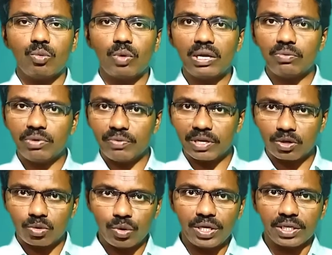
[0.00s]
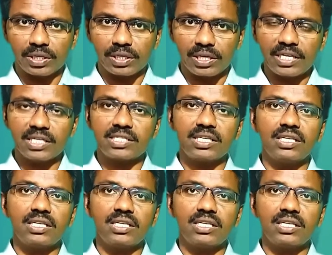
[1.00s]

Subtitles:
While we were going, it is